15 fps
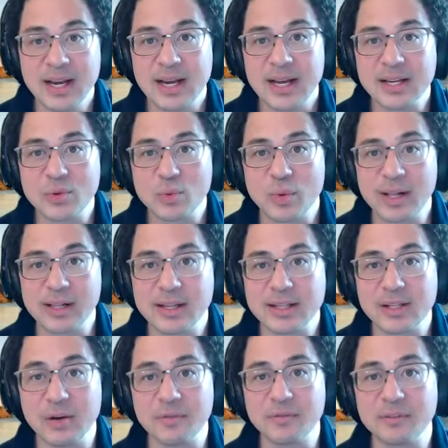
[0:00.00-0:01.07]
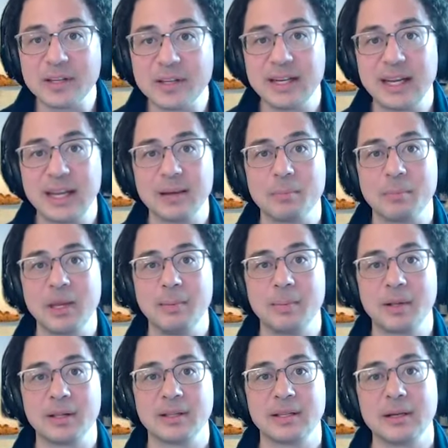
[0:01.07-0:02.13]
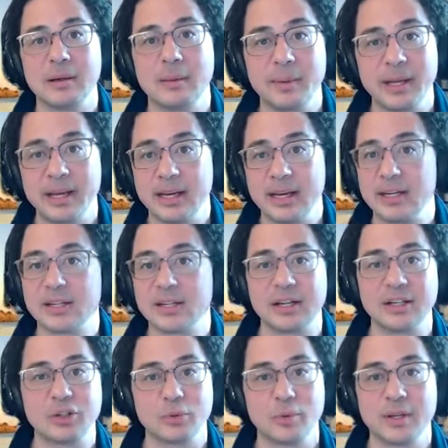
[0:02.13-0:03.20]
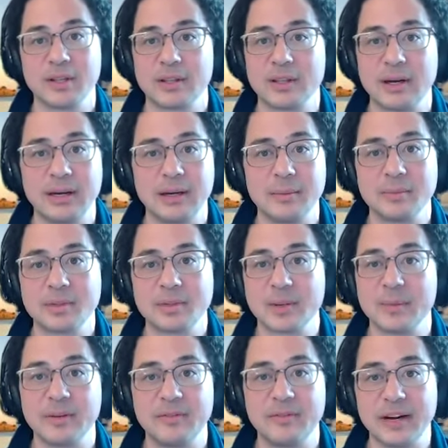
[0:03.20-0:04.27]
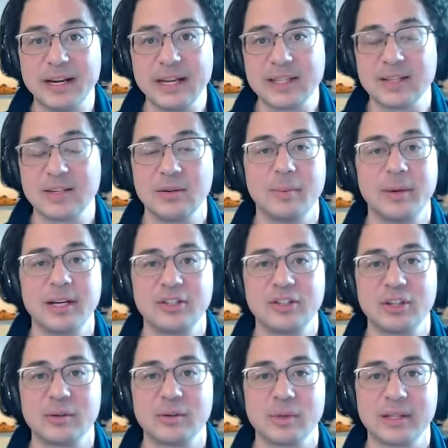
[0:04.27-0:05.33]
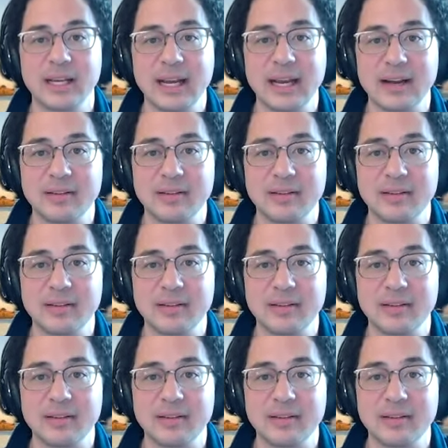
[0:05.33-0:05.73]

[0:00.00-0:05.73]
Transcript: as well as hopefully to get people a little bit in touch with some advice you might generally have